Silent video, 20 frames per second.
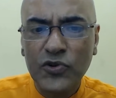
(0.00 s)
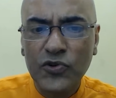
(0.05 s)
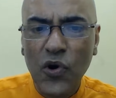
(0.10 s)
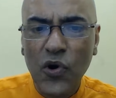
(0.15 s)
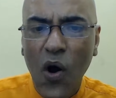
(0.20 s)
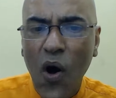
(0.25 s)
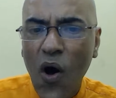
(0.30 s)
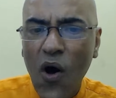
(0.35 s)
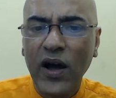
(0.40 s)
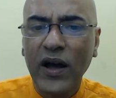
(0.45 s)

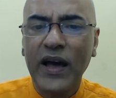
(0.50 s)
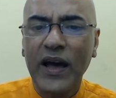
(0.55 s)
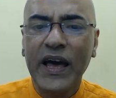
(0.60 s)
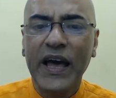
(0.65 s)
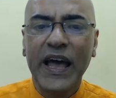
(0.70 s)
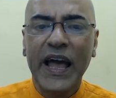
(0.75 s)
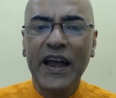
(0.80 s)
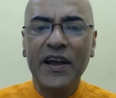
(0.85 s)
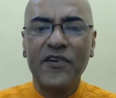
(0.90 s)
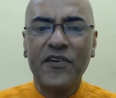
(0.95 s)
wrong
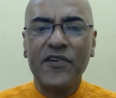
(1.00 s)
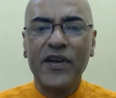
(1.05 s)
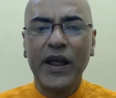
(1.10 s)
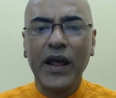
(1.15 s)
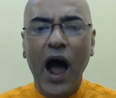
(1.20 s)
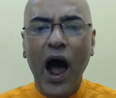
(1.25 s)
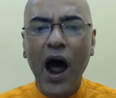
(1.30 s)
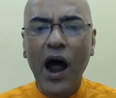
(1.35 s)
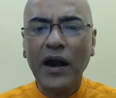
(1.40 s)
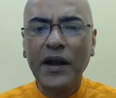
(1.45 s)
in
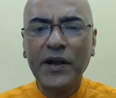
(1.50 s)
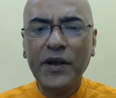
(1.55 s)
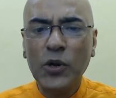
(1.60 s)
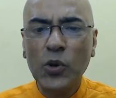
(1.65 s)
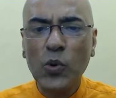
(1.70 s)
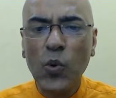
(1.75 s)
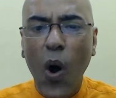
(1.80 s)
regard to